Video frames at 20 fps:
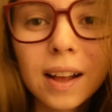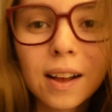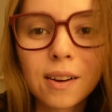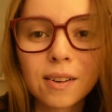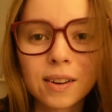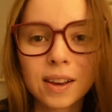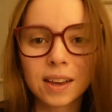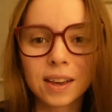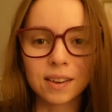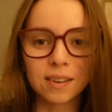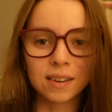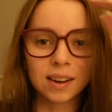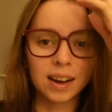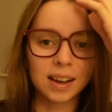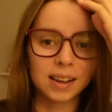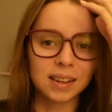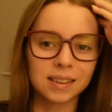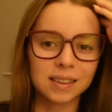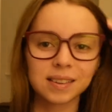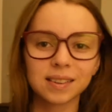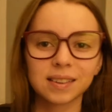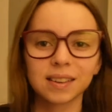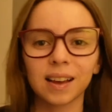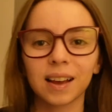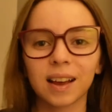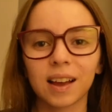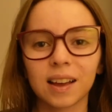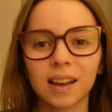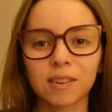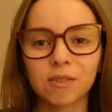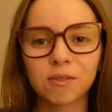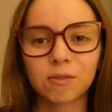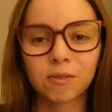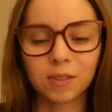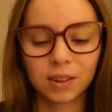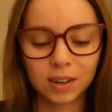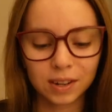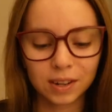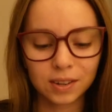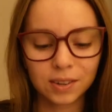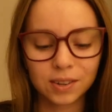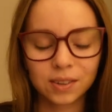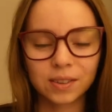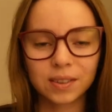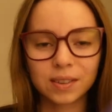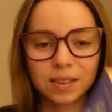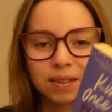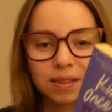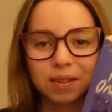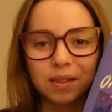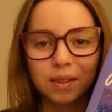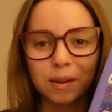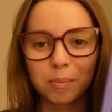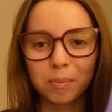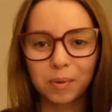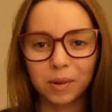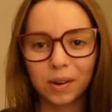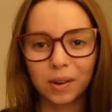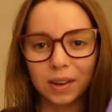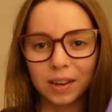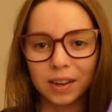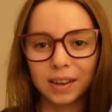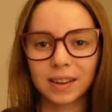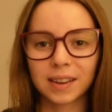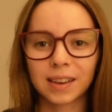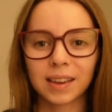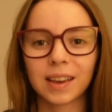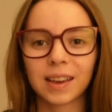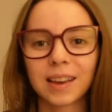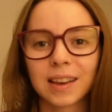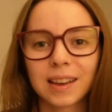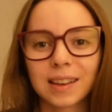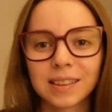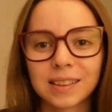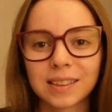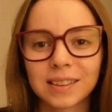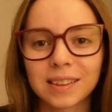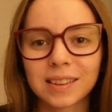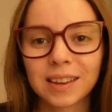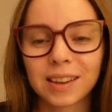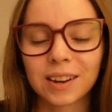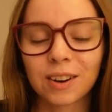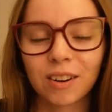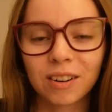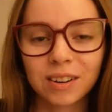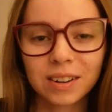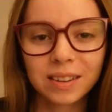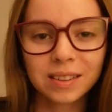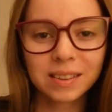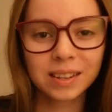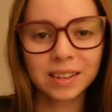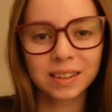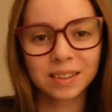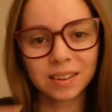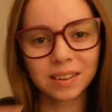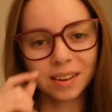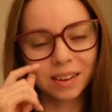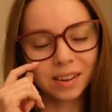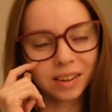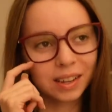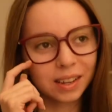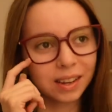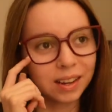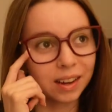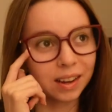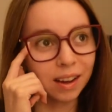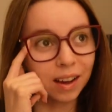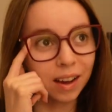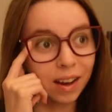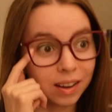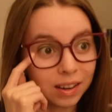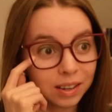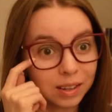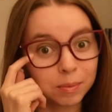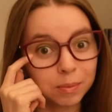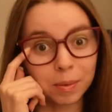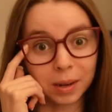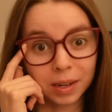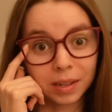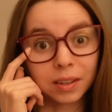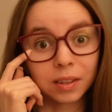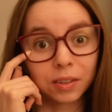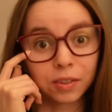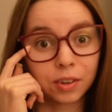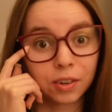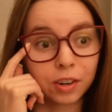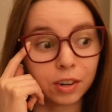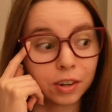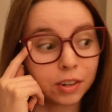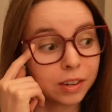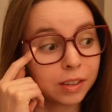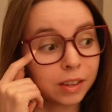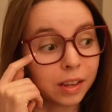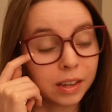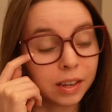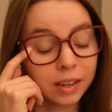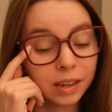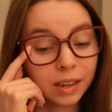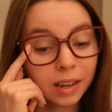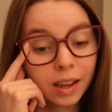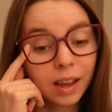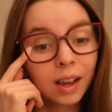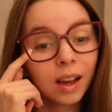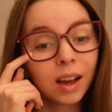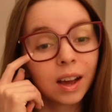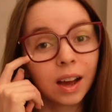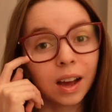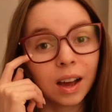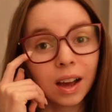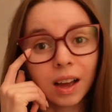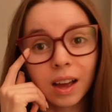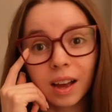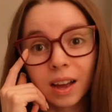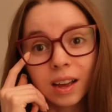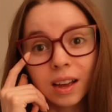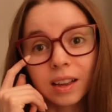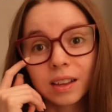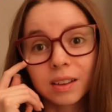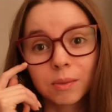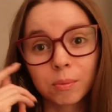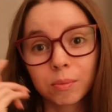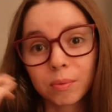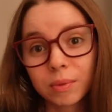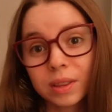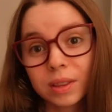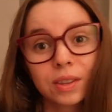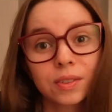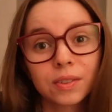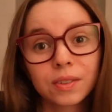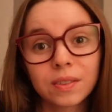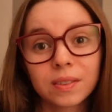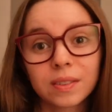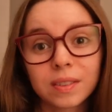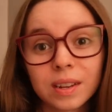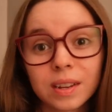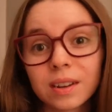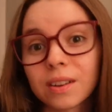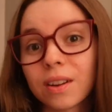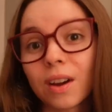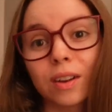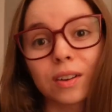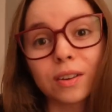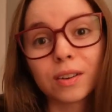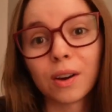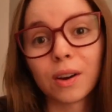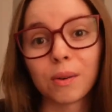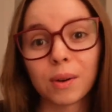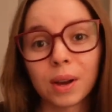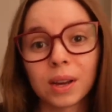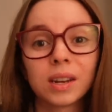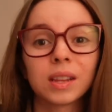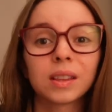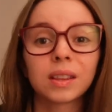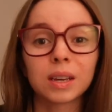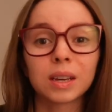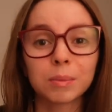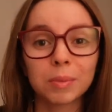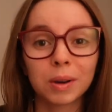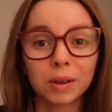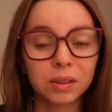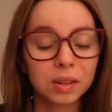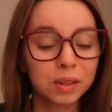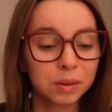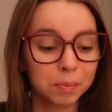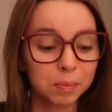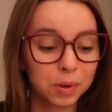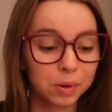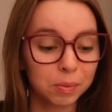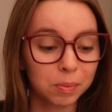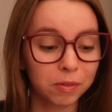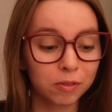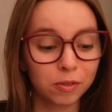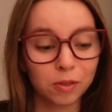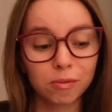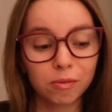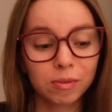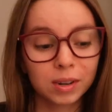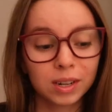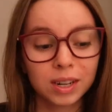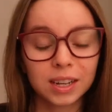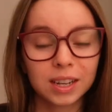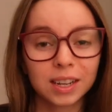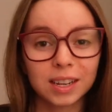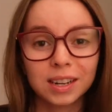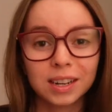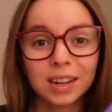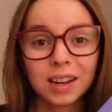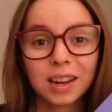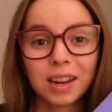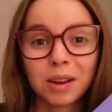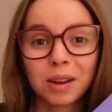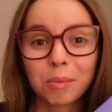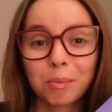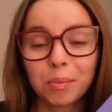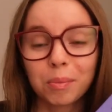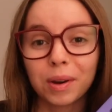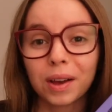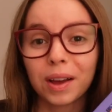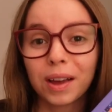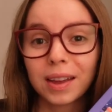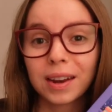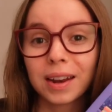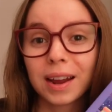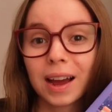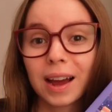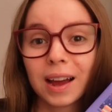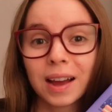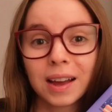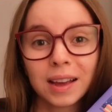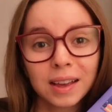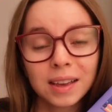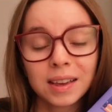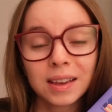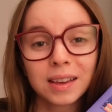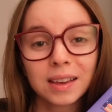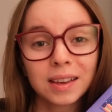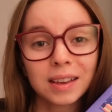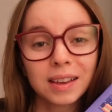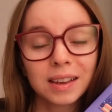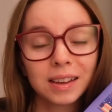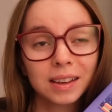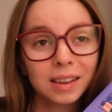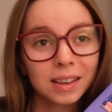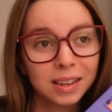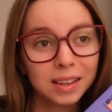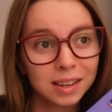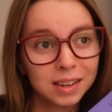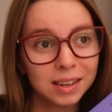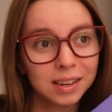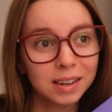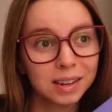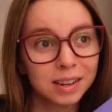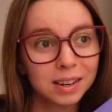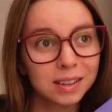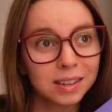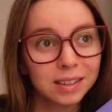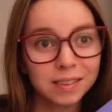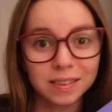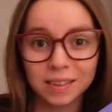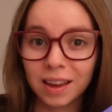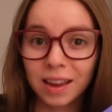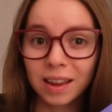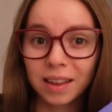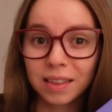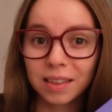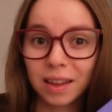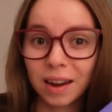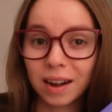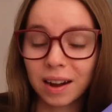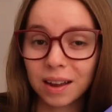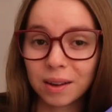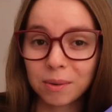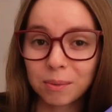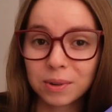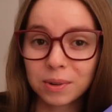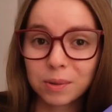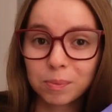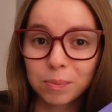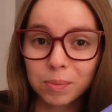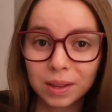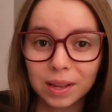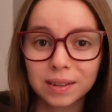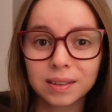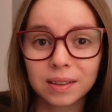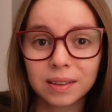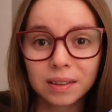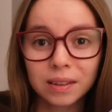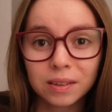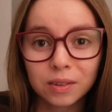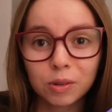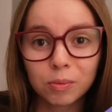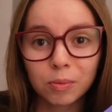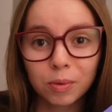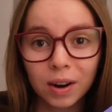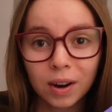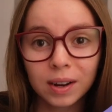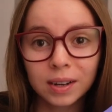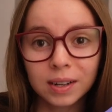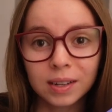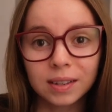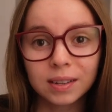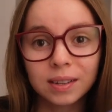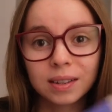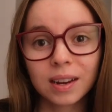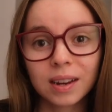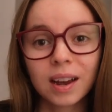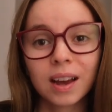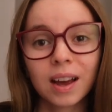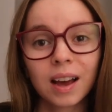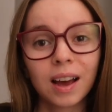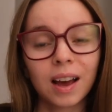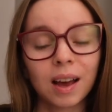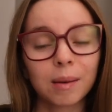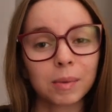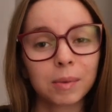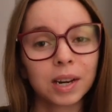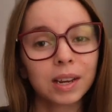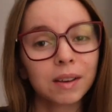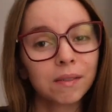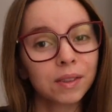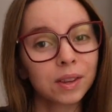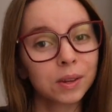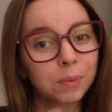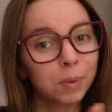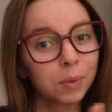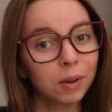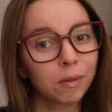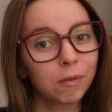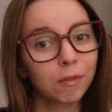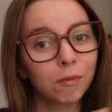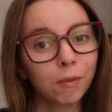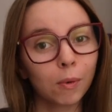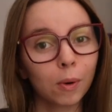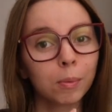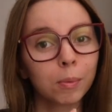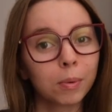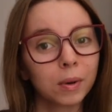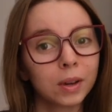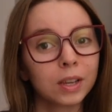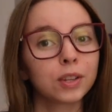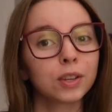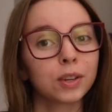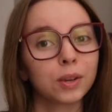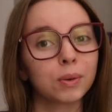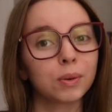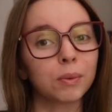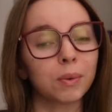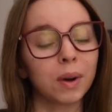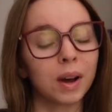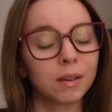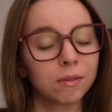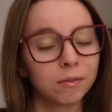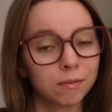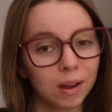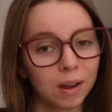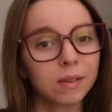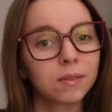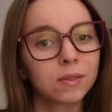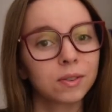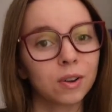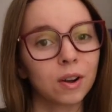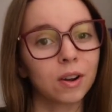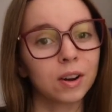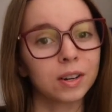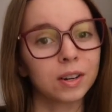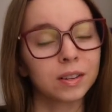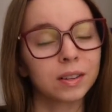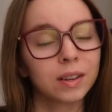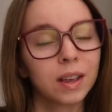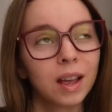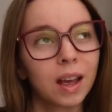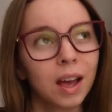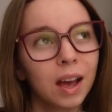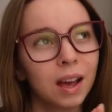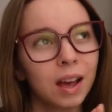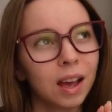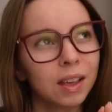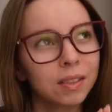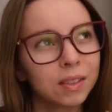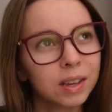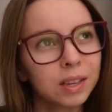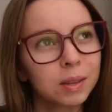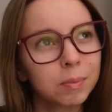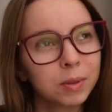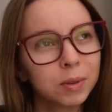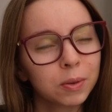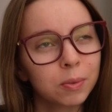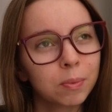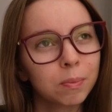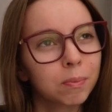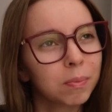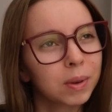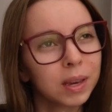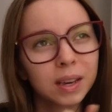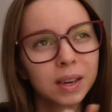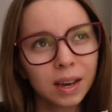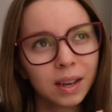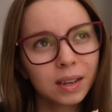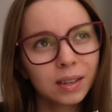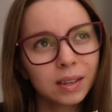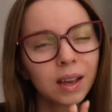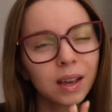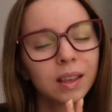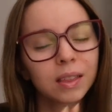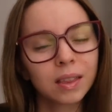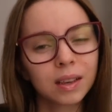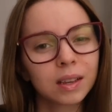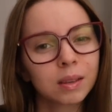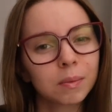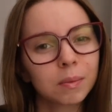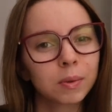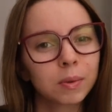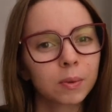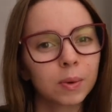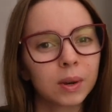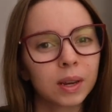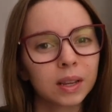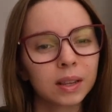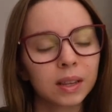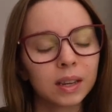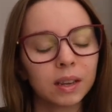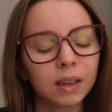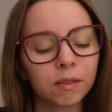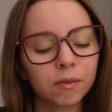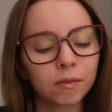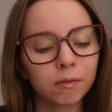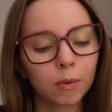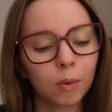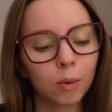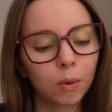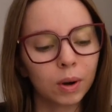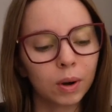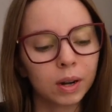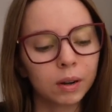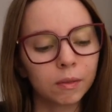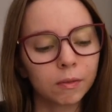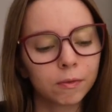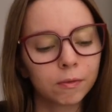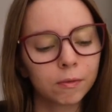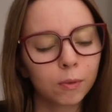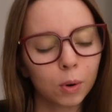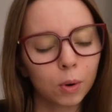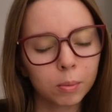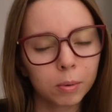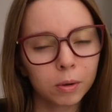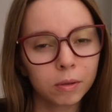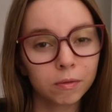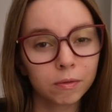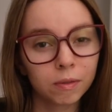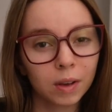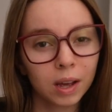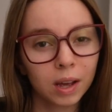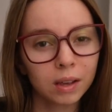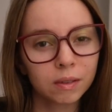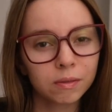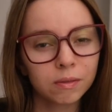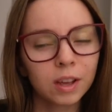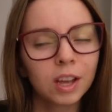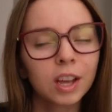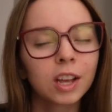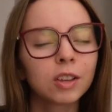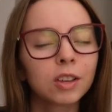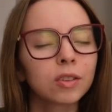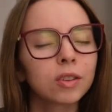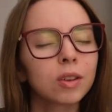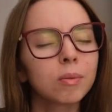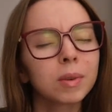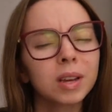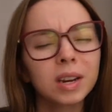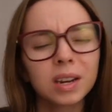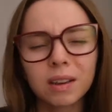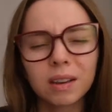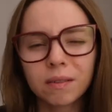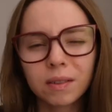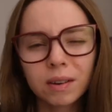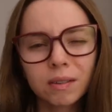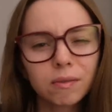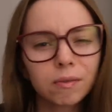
Okay, you guys, I finished the book and it honestly took an unexpected turn. Like, I really just did not know anything about this book before reading it, but I can say that I was pleasantly surprised. I'm gonna give this book 4.2 out of 5 stars. I think it's bet- because I think it's between like a 4 and a 4.5, so I'm gonna give it a